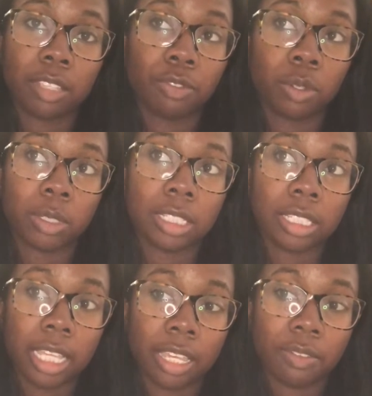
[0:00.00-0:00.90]
If you're
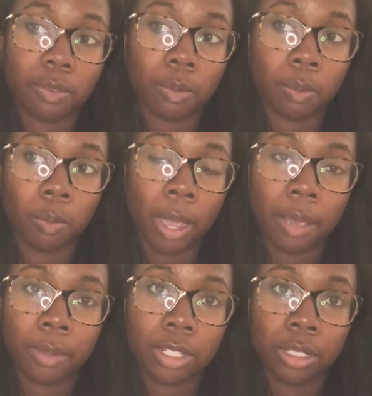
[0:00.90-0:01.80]
safe, why would